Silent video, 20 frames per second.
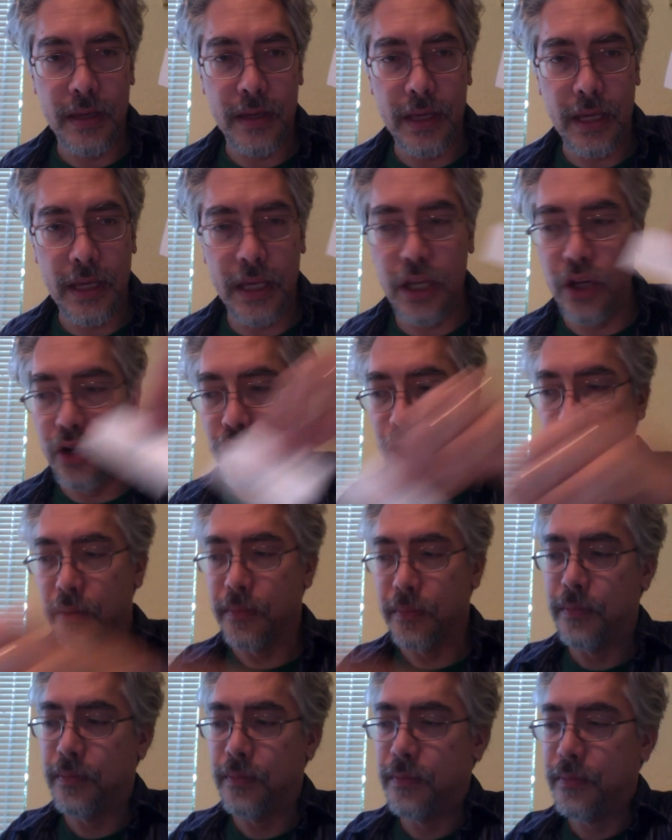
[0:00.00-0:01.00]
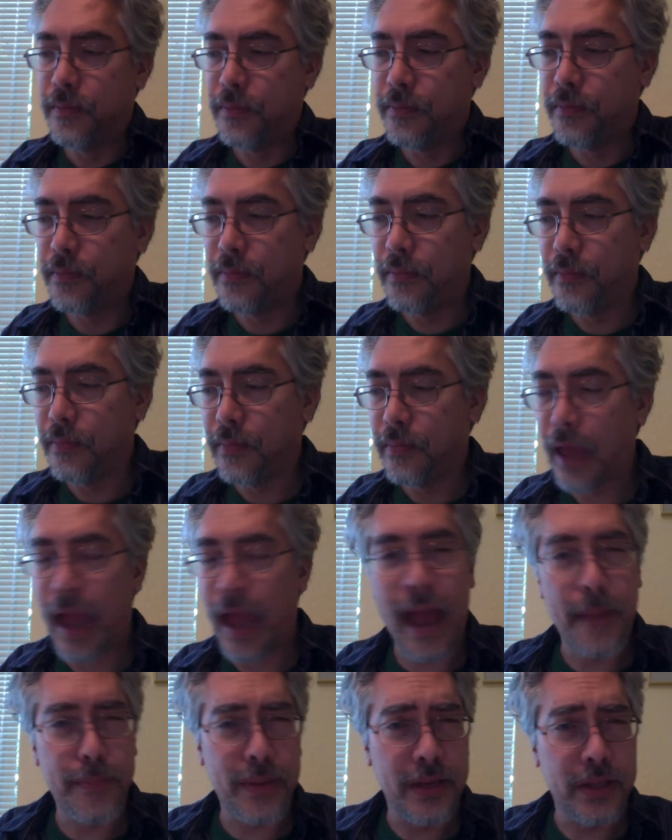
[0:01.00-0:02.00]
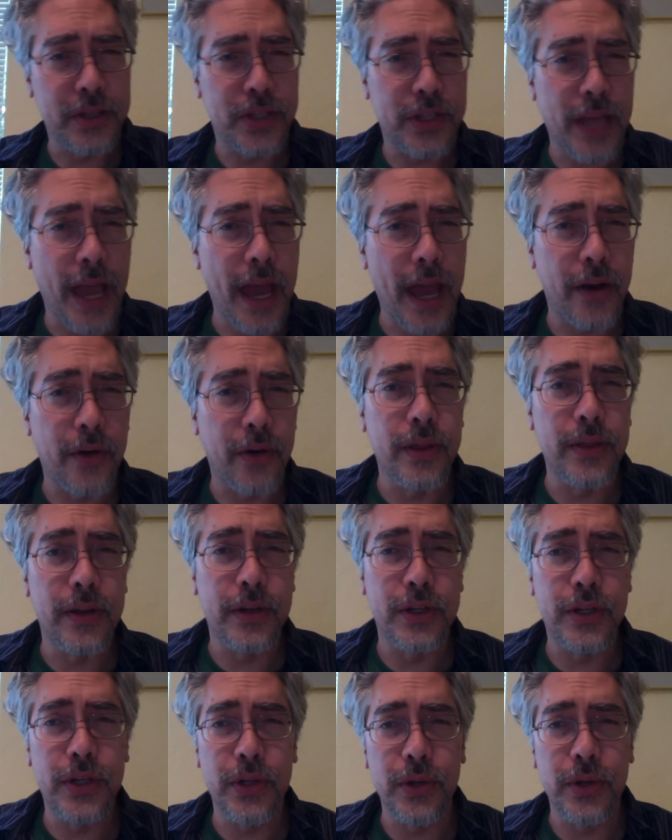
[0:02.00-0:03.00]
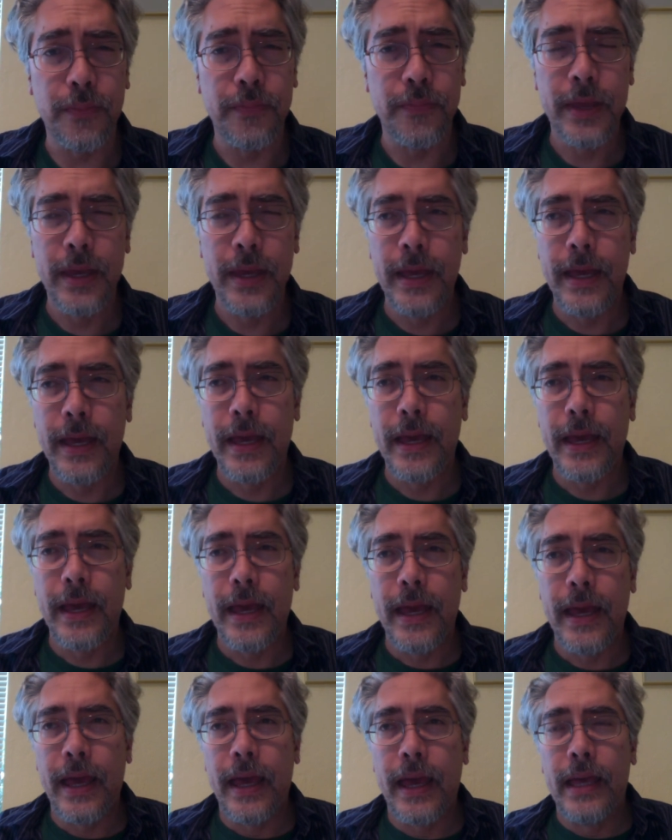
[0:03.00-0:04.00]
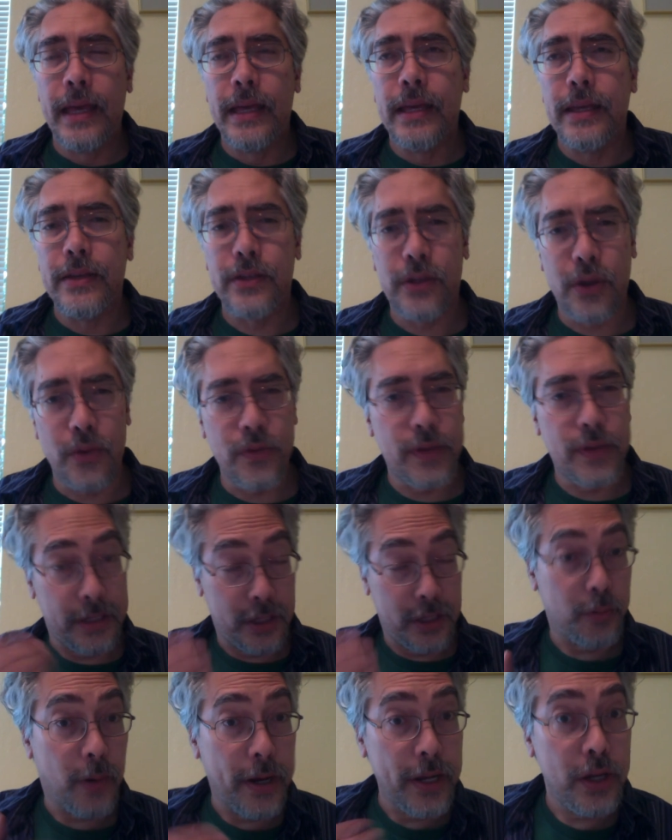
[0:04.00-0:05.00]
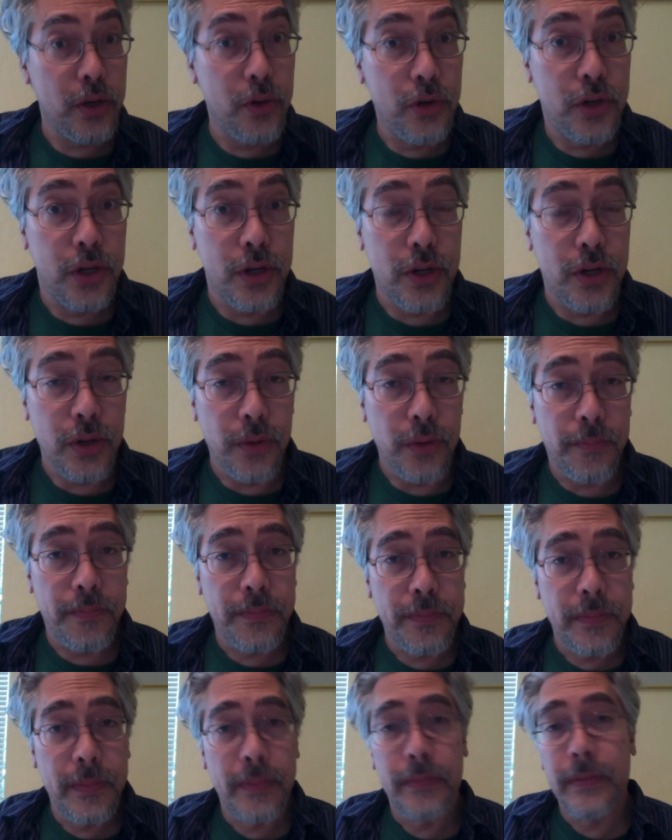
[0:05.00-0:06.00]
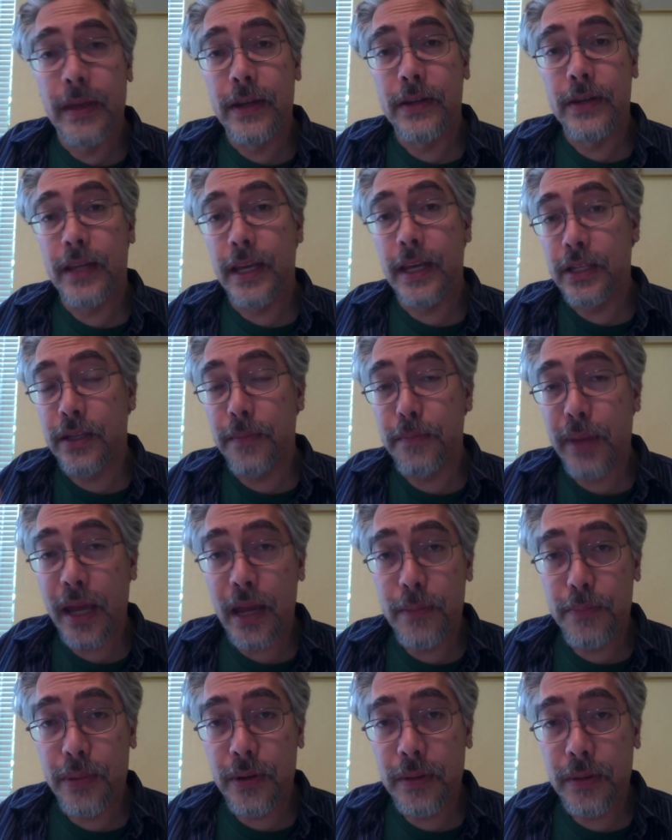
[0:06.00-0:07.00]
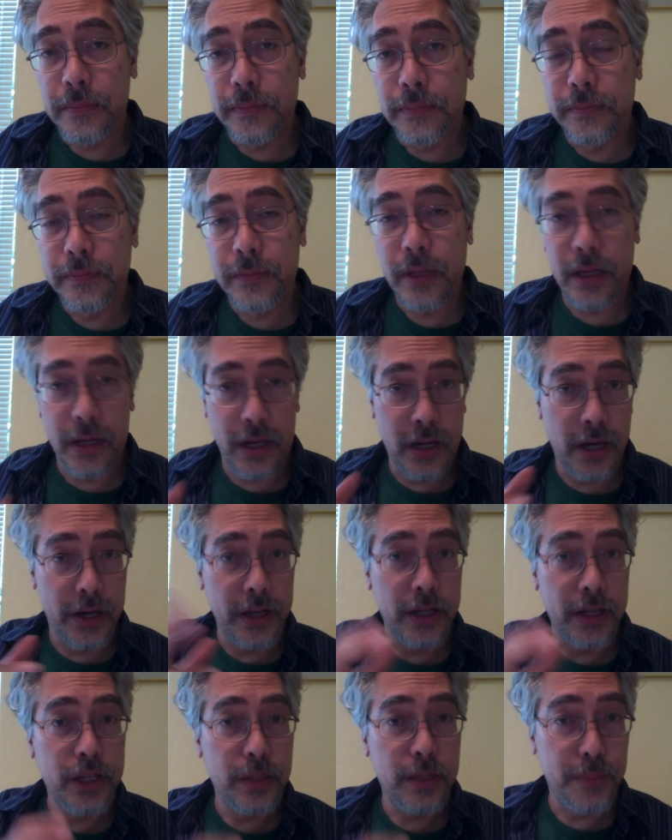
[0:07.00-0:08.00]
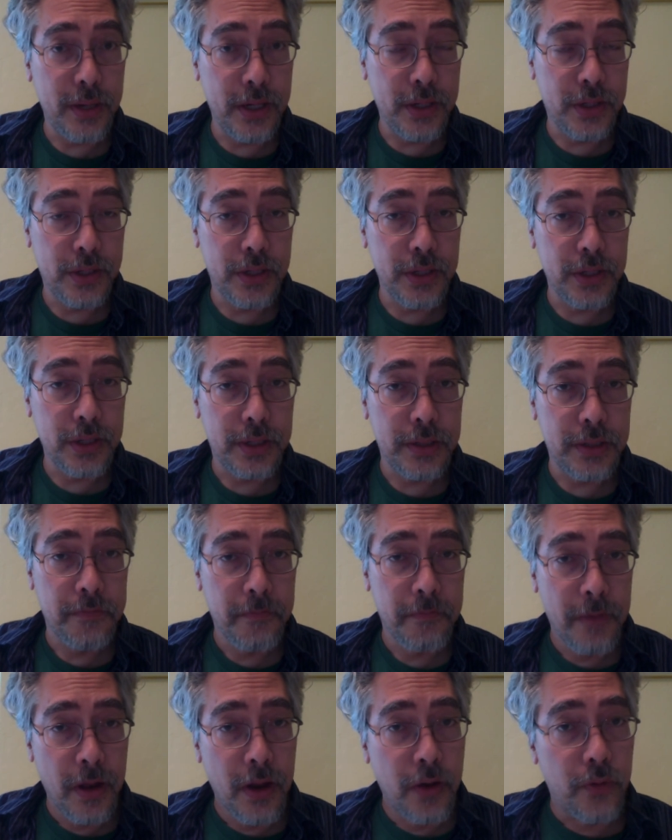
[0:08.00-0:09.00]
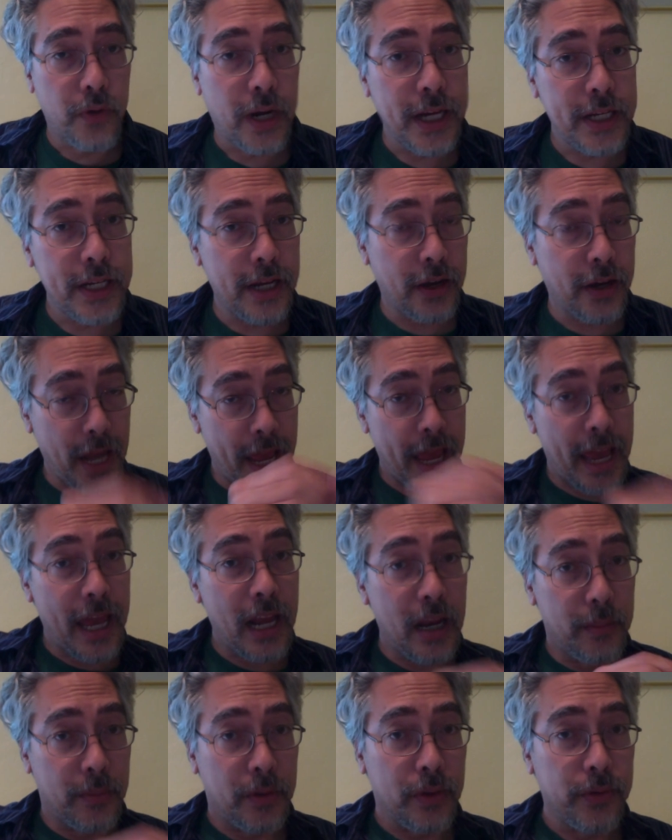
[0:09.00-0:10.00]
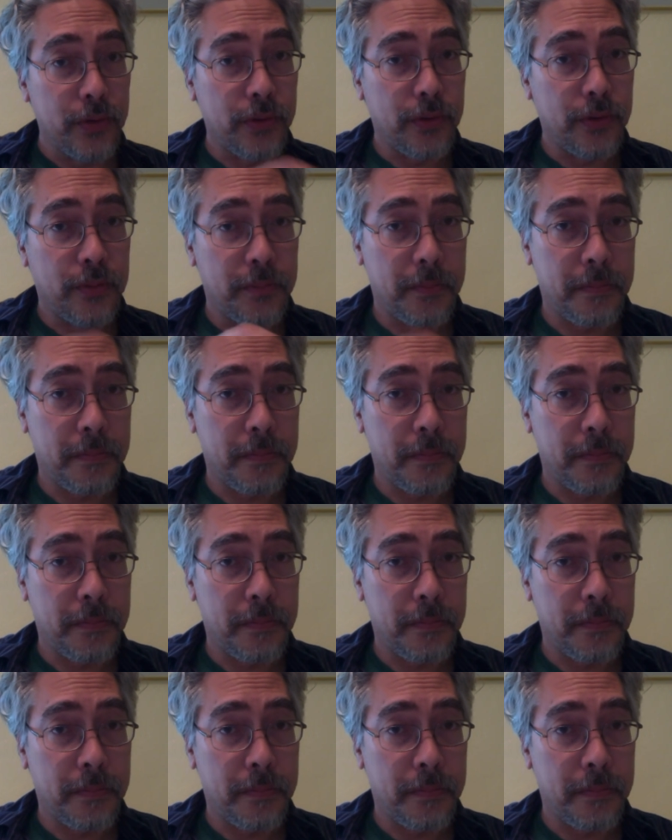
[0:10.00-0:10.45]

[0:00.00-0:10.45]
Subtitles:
eager, happy and sad are in there too. So this is what you should do. Take some paper, cut it into pieces, write down animals